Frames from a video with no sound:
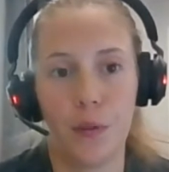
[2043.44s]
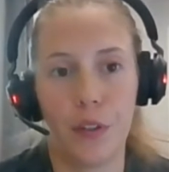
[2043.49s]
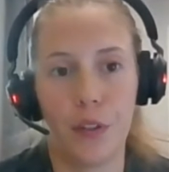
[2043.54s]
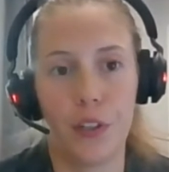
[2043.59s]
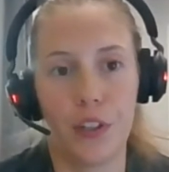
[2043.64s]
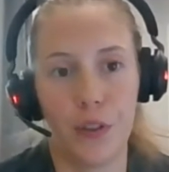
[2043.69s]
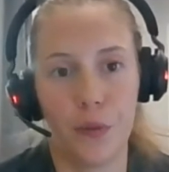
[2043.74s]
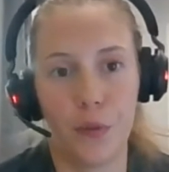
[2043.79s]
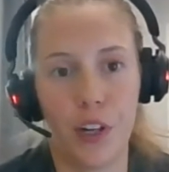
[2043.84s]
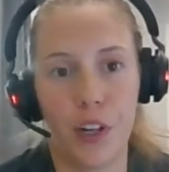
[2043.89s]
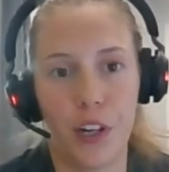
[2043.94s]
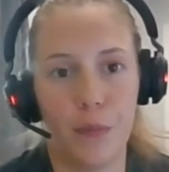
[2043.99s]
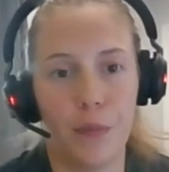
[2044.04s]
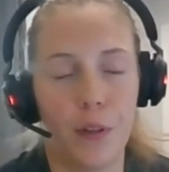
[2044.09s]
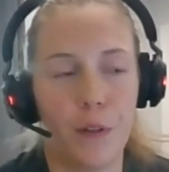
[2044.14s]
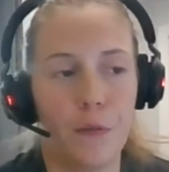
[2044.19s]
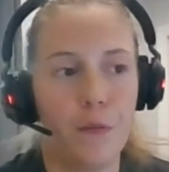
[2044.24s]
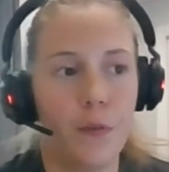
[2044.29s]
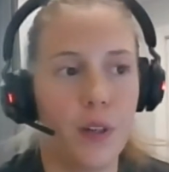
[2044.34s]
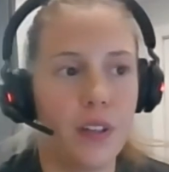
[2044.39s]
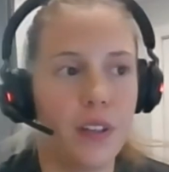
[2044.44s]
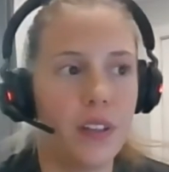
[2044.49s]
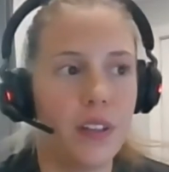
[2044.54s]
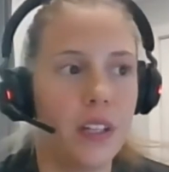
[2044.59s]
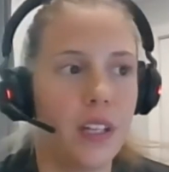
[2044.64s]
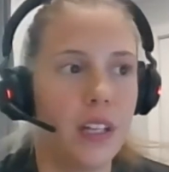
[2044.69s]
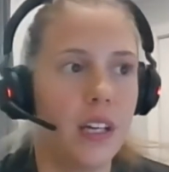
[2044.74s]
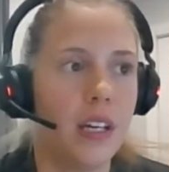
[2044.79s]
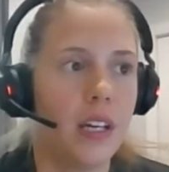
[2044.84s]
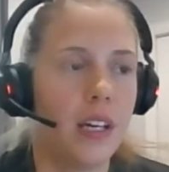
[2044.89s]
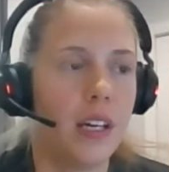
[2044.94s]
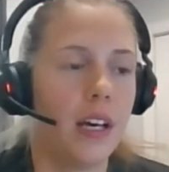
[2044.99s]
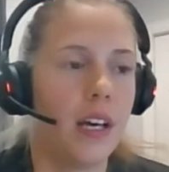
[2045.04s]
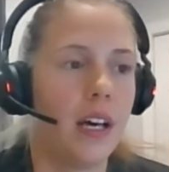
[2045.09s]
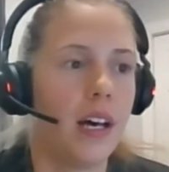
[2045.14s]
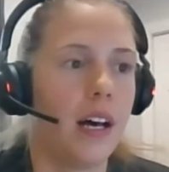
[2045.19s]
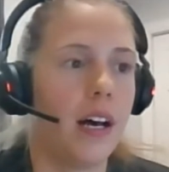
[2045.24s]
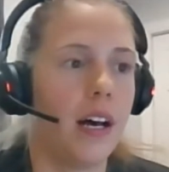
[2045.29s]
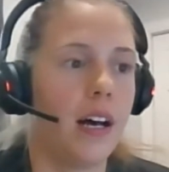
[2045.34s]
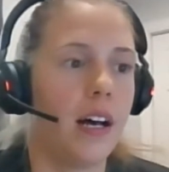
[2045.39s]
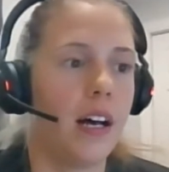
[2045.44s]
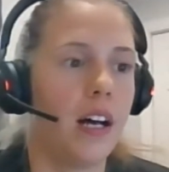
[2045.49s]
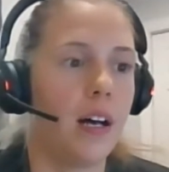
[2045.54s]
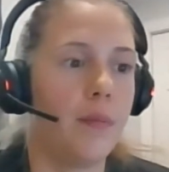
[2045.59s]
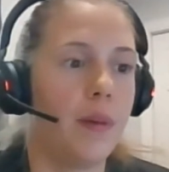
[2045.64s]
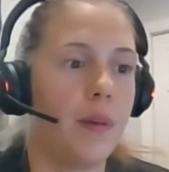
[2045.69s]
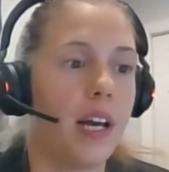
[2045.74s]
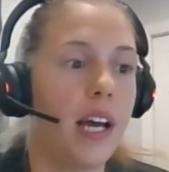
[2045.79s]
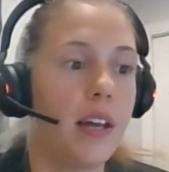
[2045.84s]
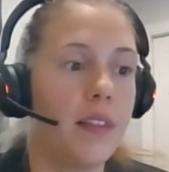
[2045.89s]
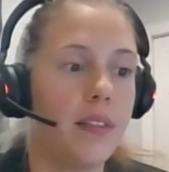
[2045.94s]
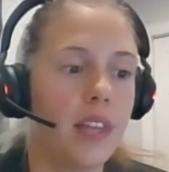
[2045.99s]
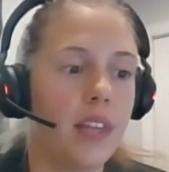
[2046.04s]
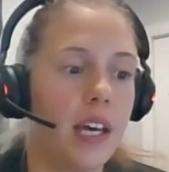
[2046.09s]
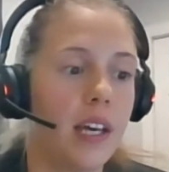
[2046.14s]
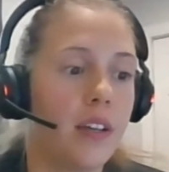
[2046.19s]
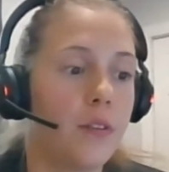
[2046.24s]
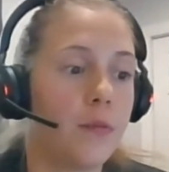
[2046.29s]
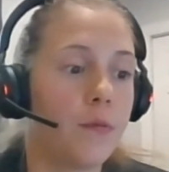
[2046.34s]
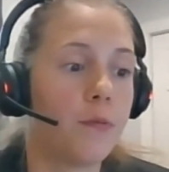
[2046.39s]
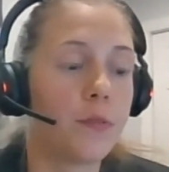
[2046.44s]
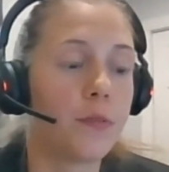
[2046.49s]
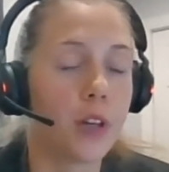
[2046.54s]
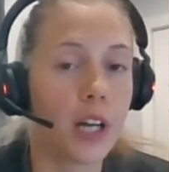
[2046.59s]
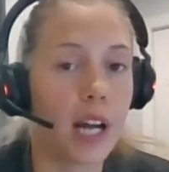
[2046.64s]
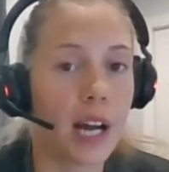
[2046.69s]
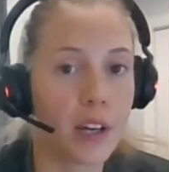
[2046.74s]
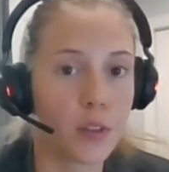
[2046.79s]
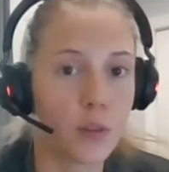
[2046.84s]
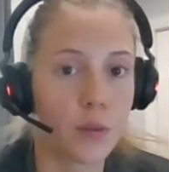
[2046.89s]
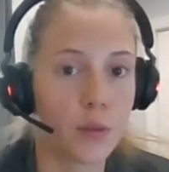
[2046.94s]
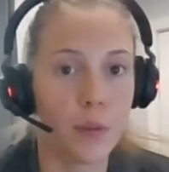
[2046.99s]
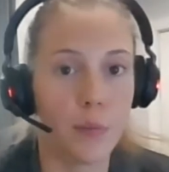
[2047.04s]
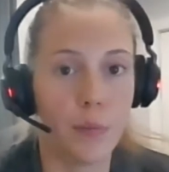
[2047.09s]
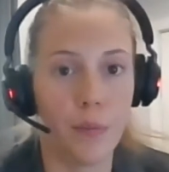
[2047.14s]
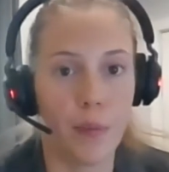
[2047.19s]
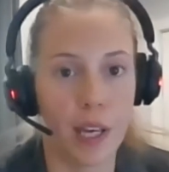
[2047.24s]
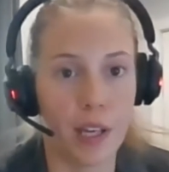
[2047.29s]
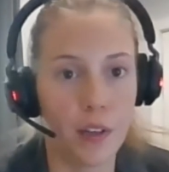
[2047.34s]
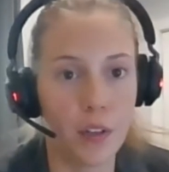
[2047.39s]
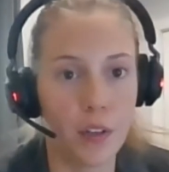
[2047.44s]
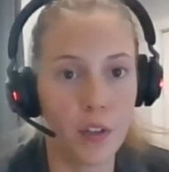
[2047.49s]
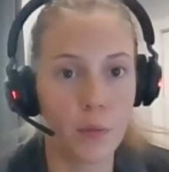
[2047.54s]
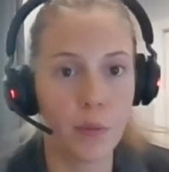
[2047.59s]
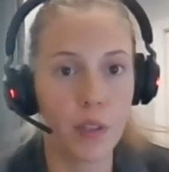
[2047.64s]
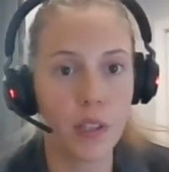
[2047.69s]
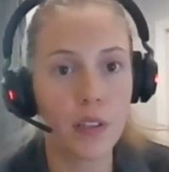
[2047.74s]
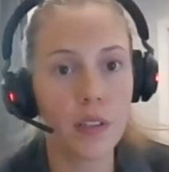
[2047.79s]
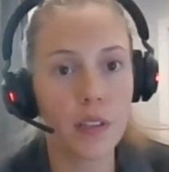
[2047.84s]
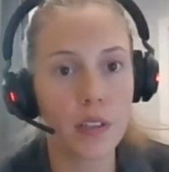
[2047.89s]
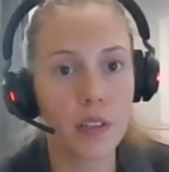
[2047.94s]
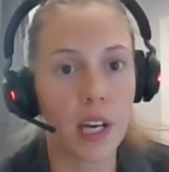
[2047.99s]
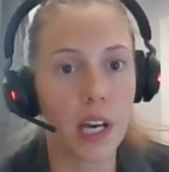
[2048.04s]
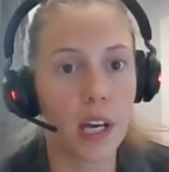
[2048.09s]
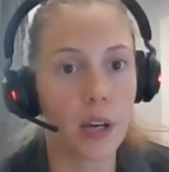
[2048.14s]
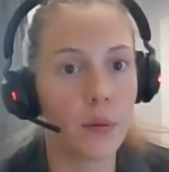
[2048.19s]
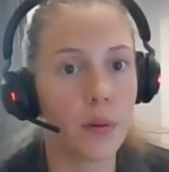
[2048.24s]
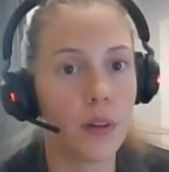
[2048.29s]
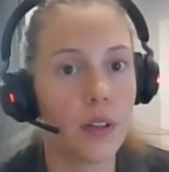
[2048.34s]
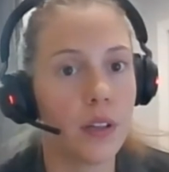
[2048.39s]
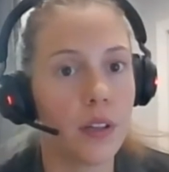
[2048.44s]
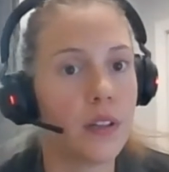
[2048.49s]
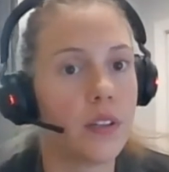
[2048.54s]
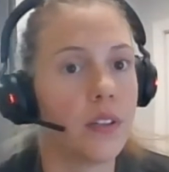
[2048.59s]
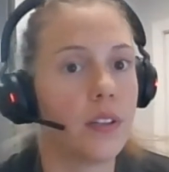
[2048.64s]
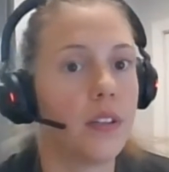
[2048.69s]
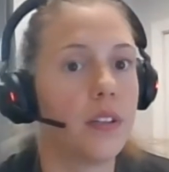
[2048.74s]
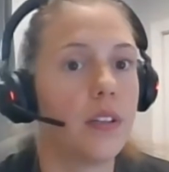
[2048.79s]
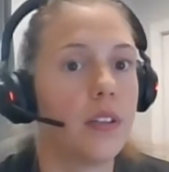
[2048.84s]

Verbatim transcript: Eurasian water milfoil um, and then for actual management, I would